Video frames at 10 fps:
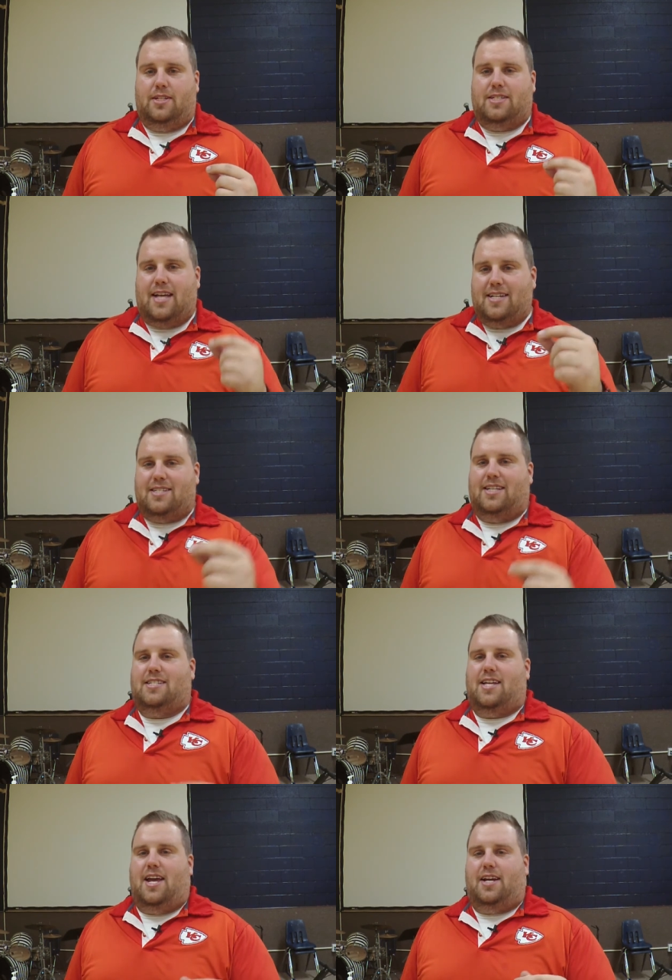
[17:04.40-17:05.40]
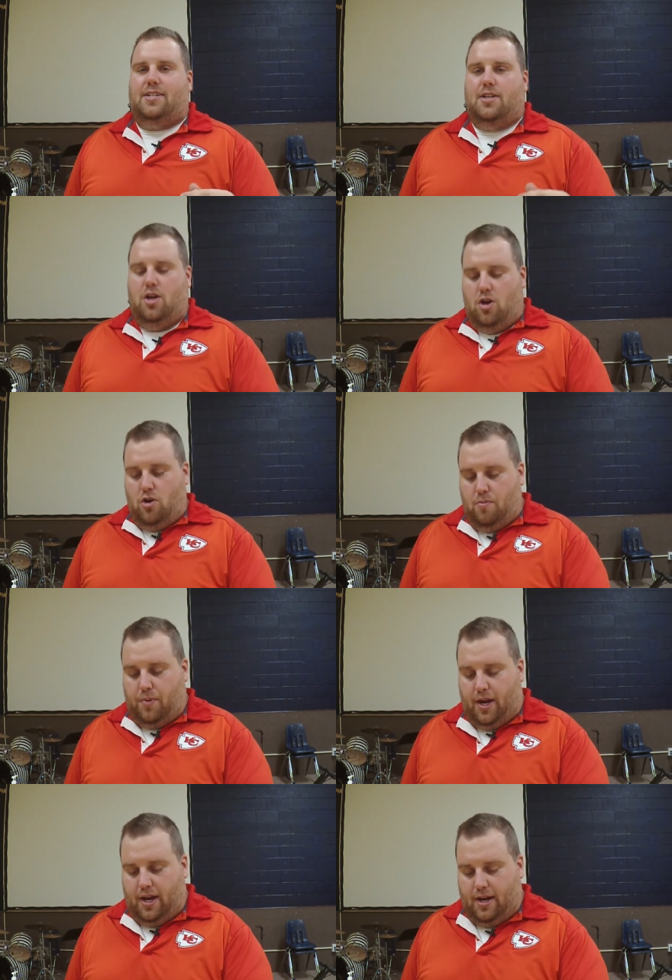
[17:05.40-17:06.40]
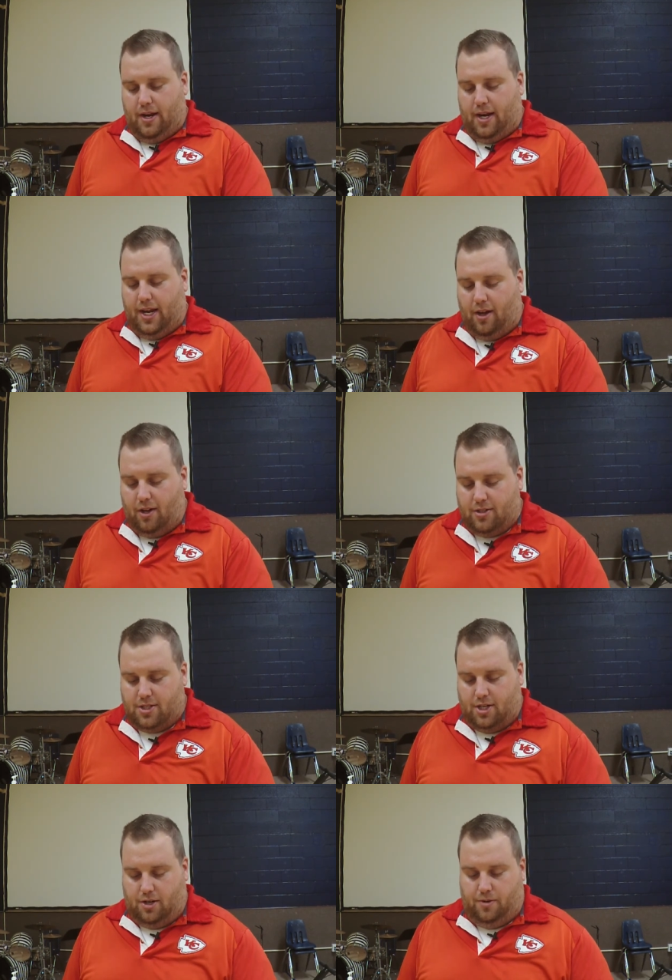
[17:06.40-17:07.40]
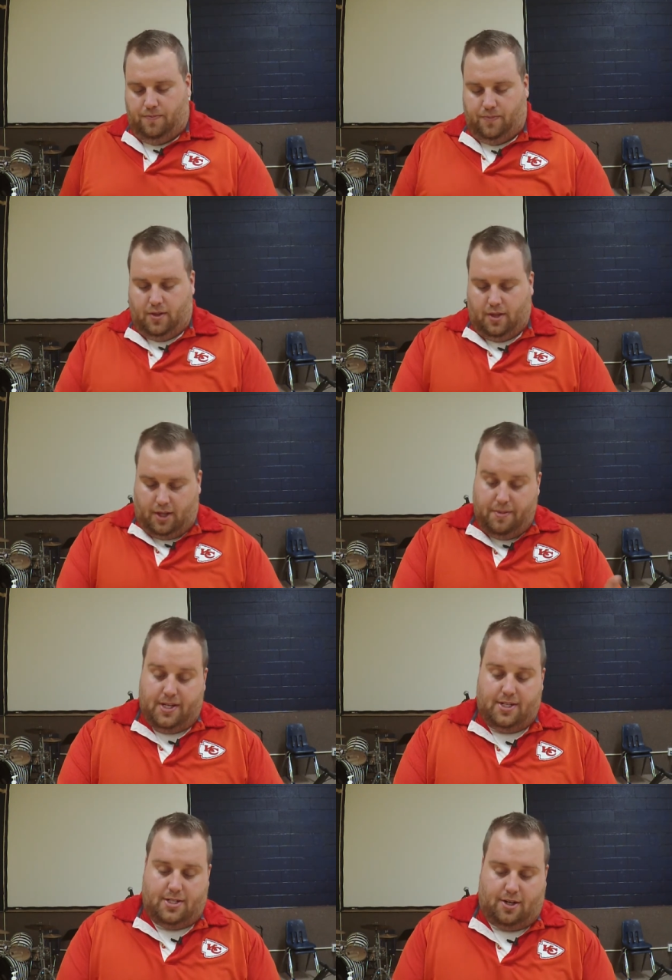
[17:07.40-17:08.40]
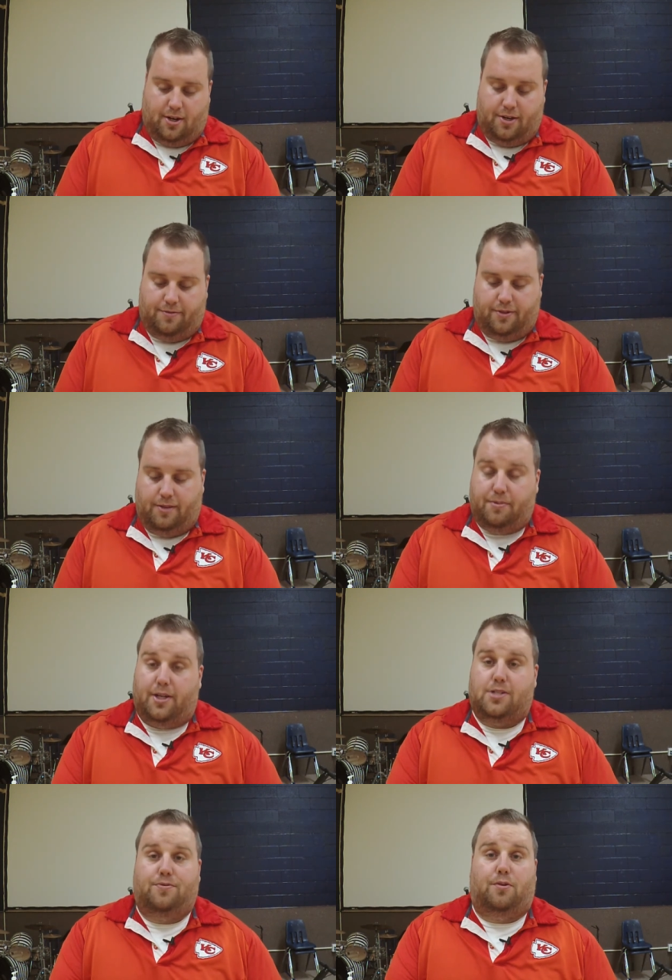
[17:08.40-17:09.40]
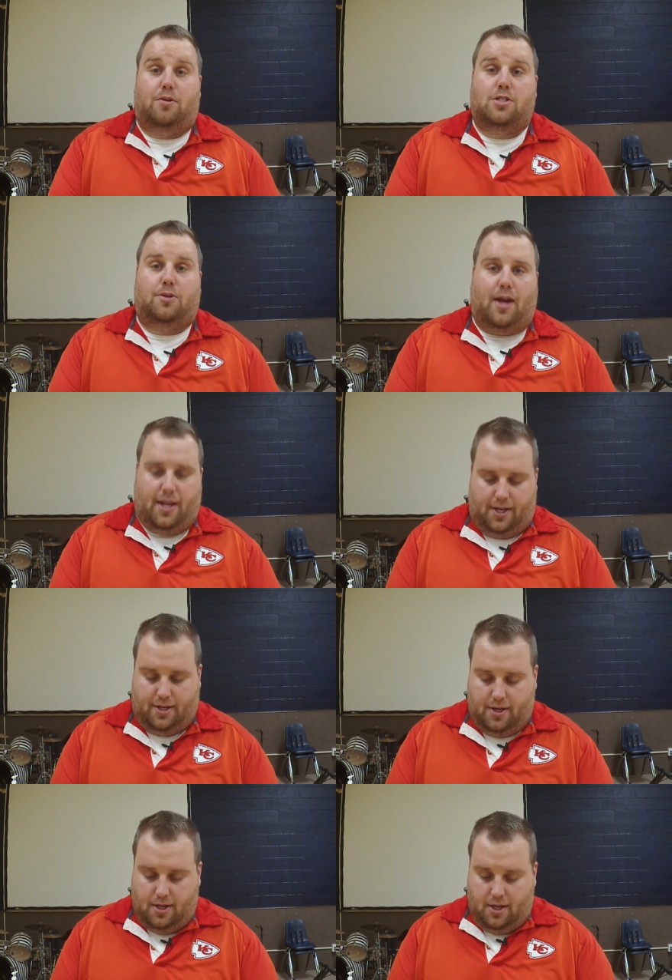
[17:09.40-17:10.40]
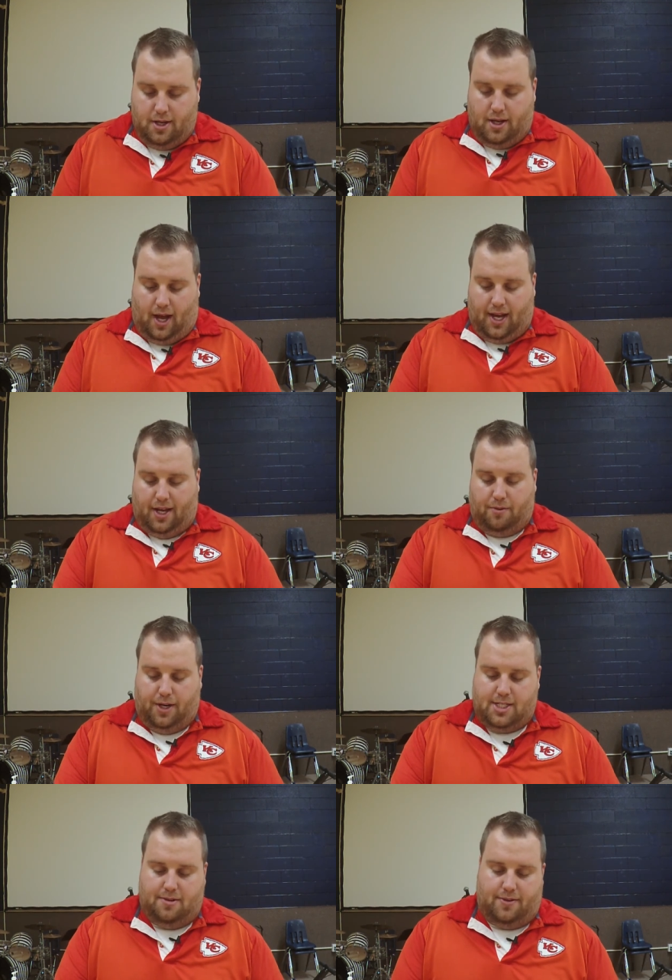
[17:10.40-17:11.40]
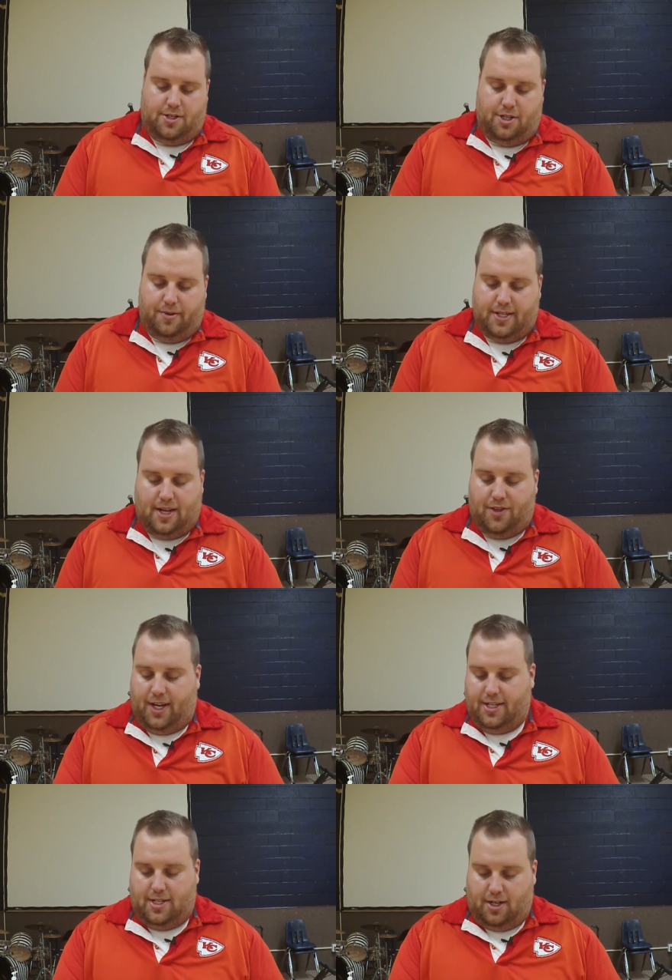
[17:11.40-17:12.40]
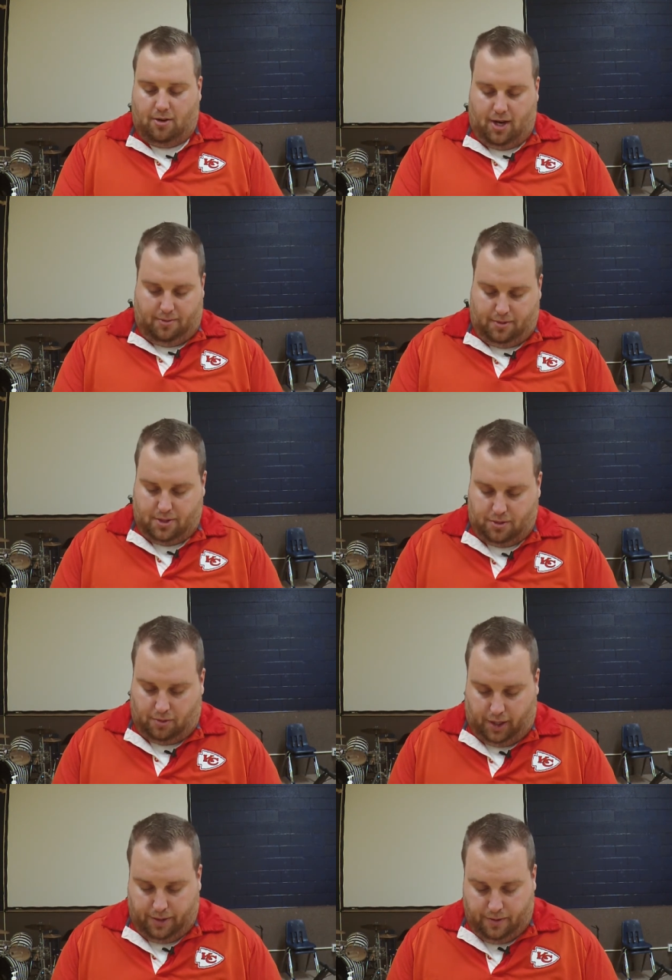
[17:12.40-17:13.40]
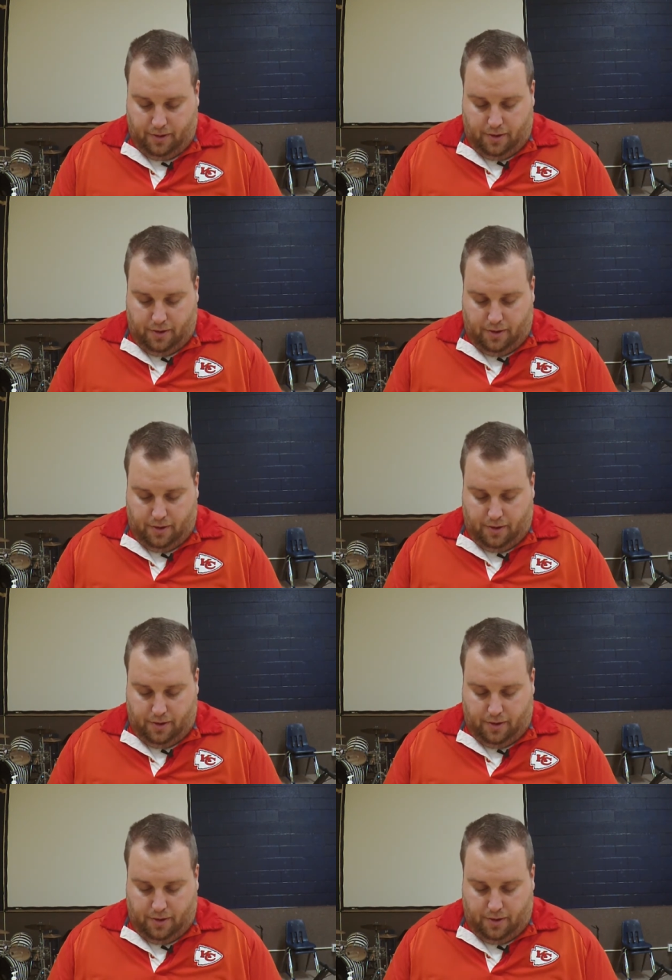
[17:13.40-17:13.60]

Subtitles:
says these things, but he also, let me just turn to Philippians 4 so I can read some of it to you, because I think it's an incredible story.